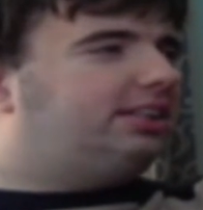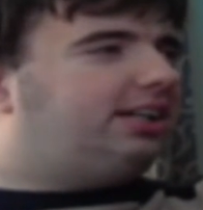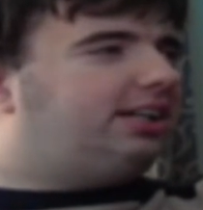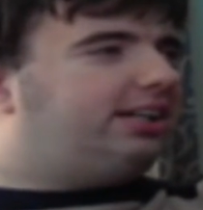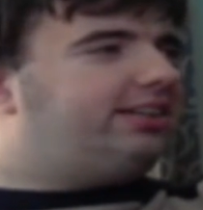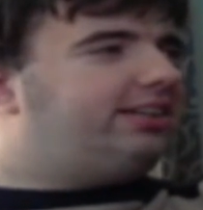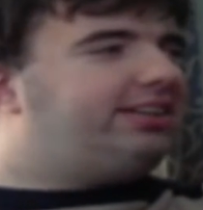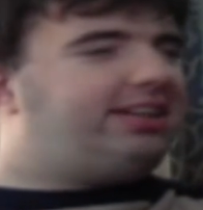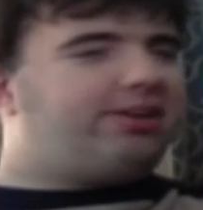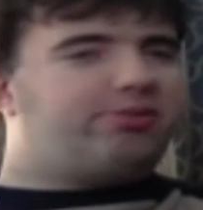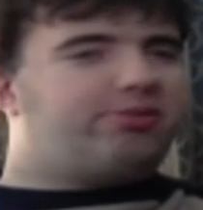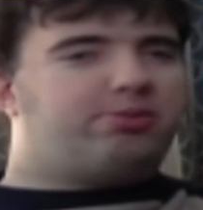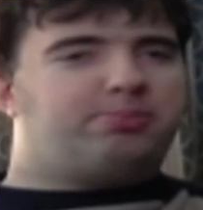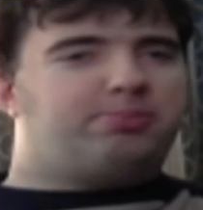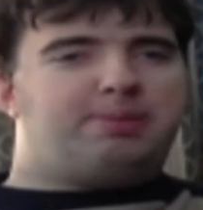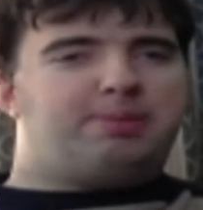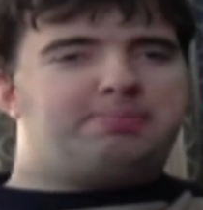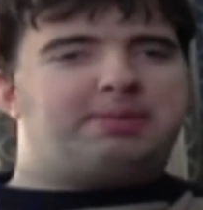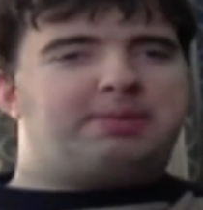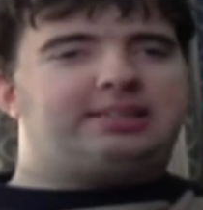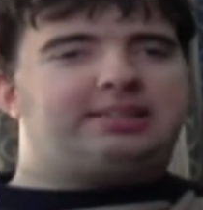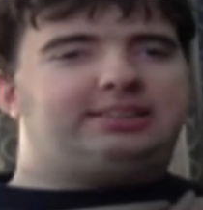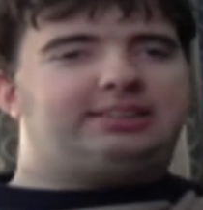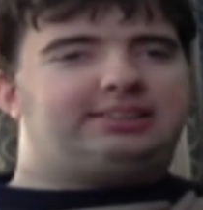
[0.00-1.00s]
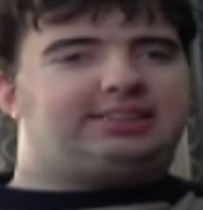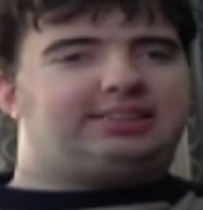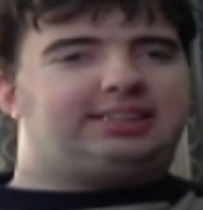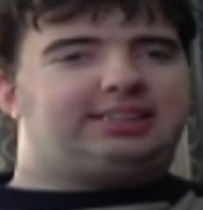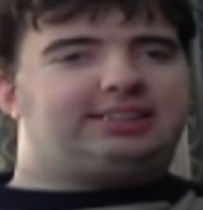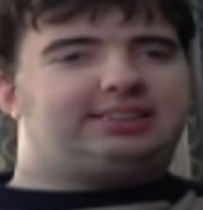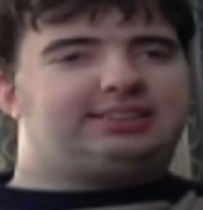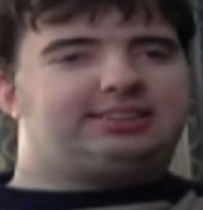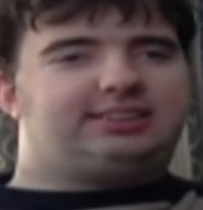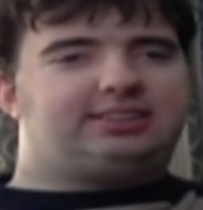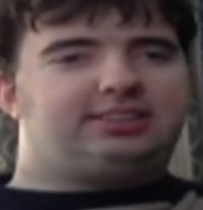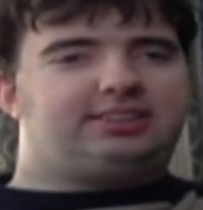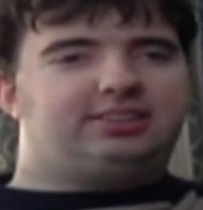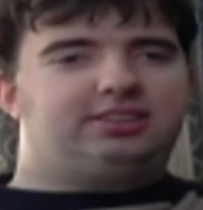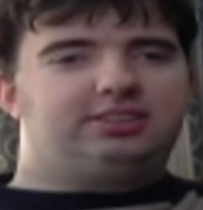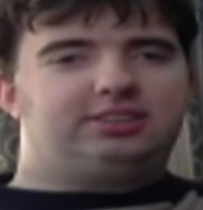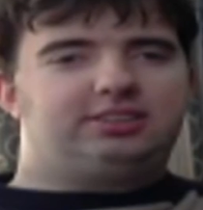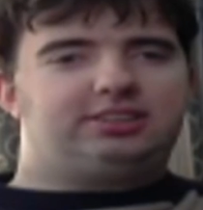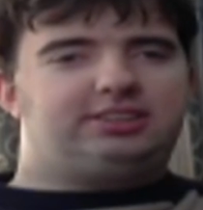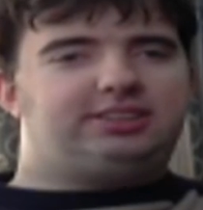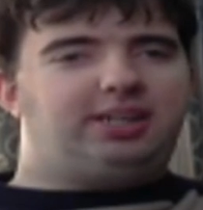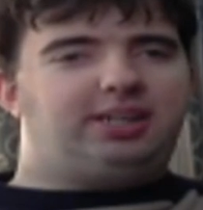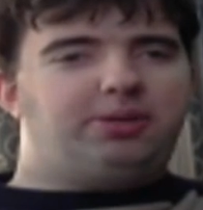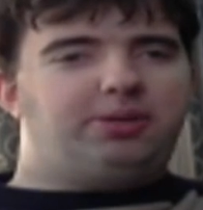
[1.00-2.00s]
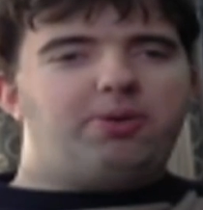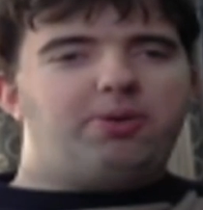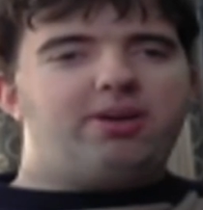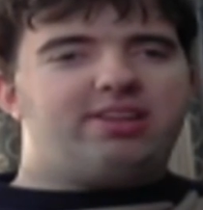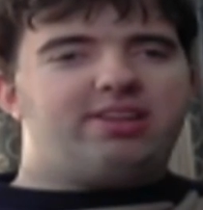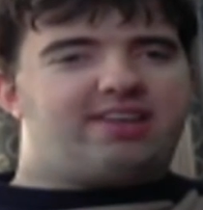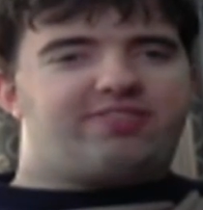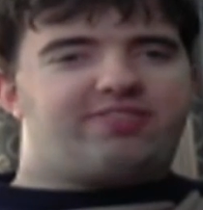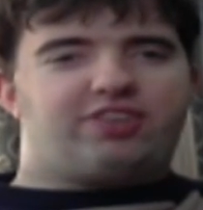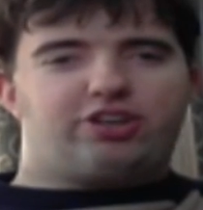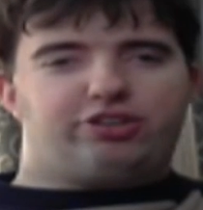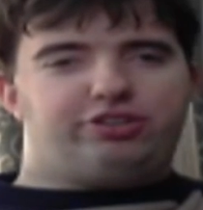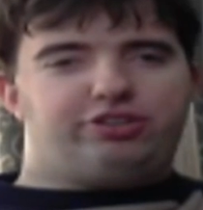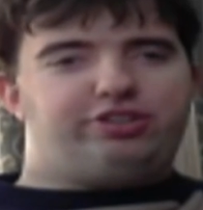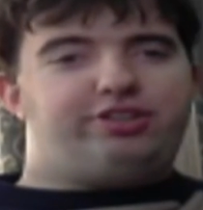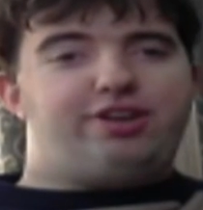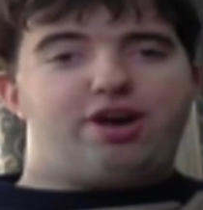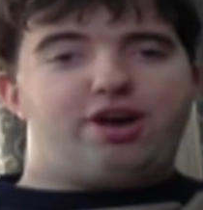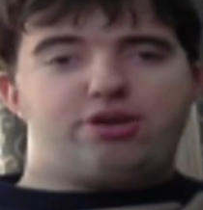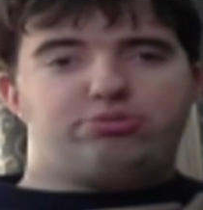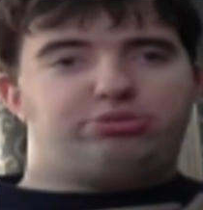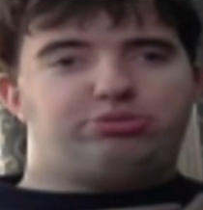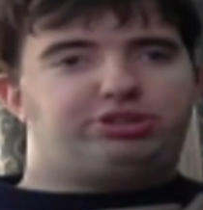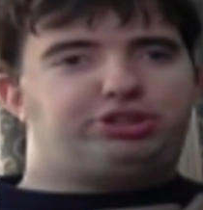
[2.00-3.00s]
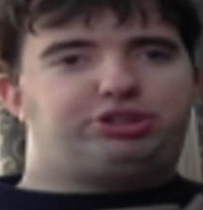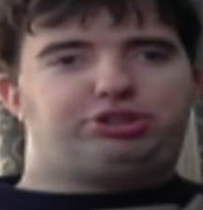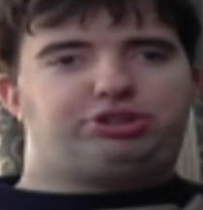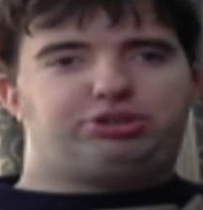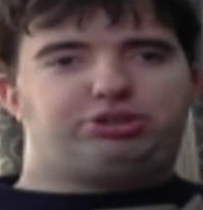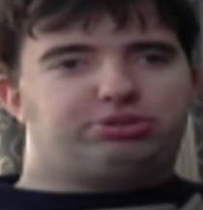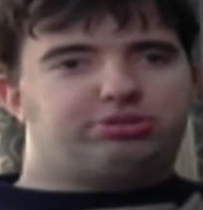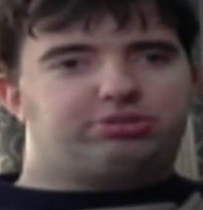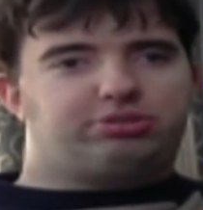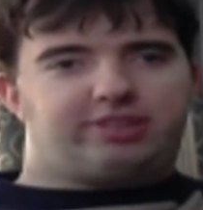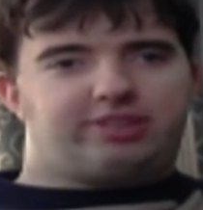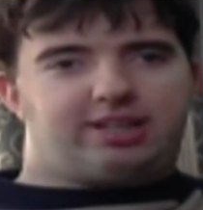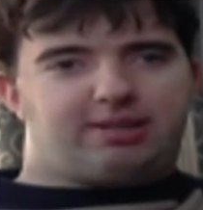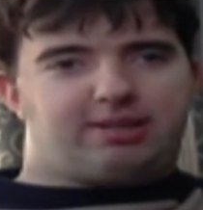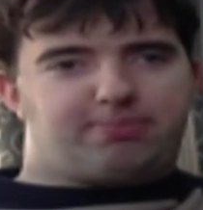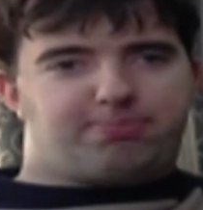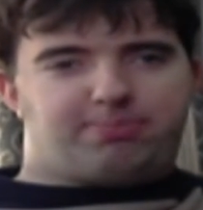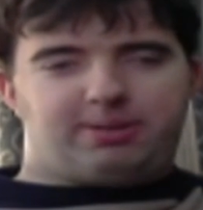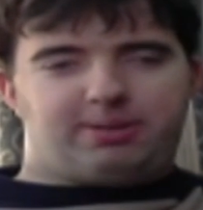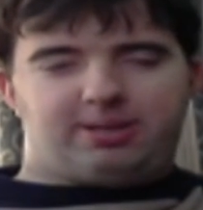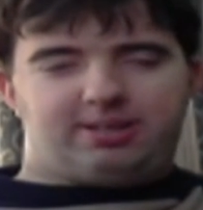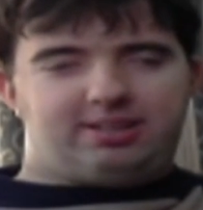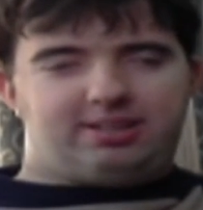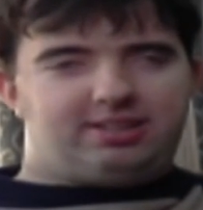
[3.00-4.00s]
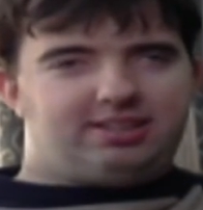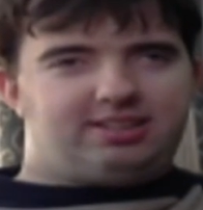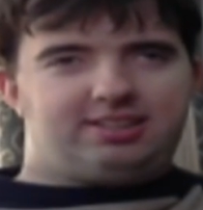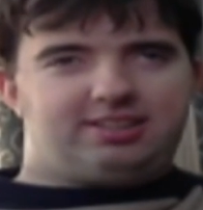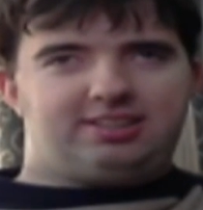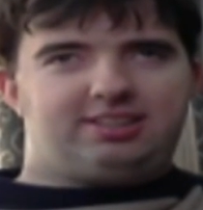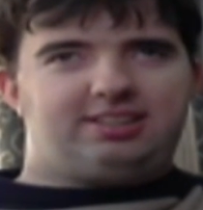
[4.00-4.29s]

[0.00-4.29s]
I don't care what my mate says. So what? They've got no story, but